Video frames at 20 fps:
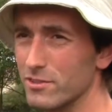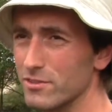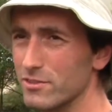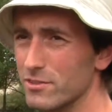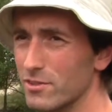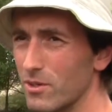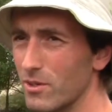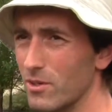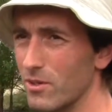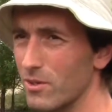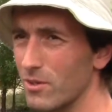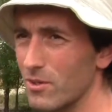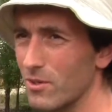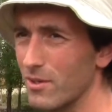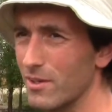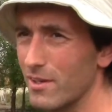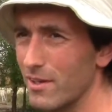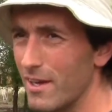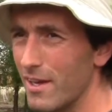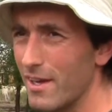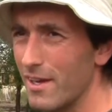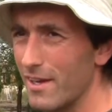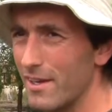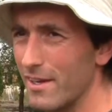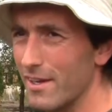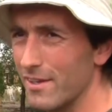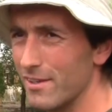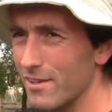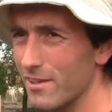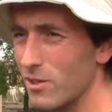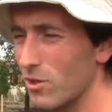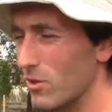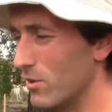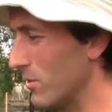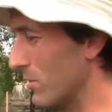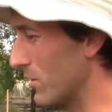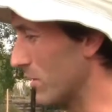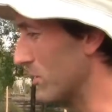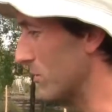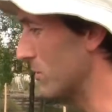So, you know,
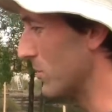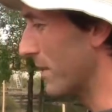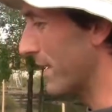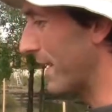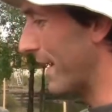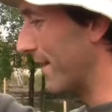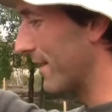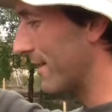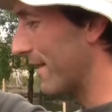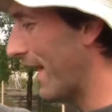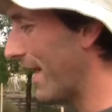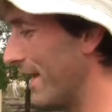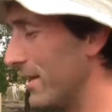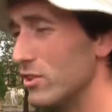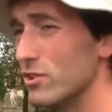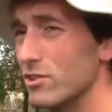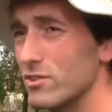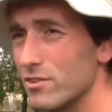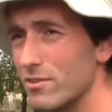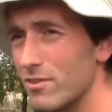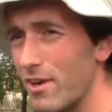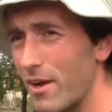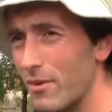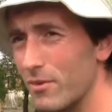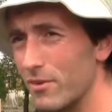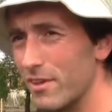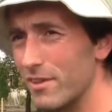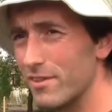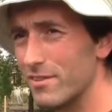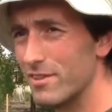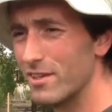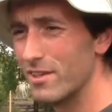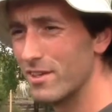you can do again cages around it